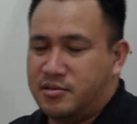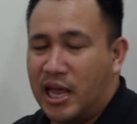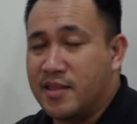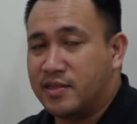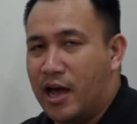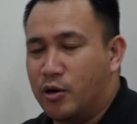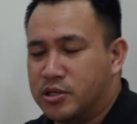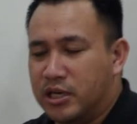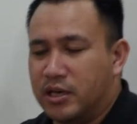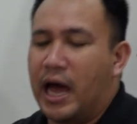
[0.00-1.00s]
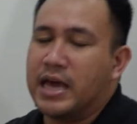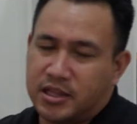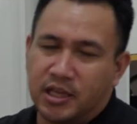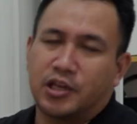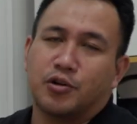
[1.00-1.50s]
10,000, I
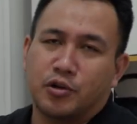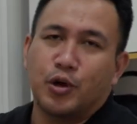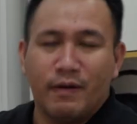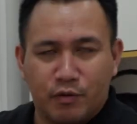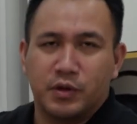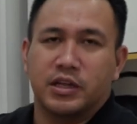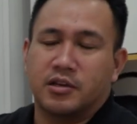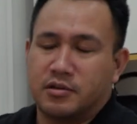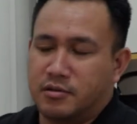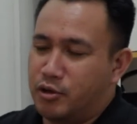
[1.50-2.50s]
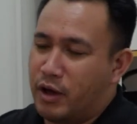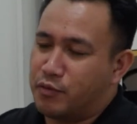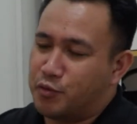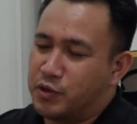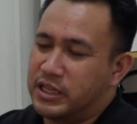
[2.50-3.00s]
think you have a
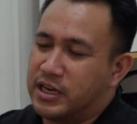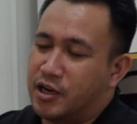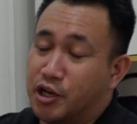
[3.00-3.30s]
really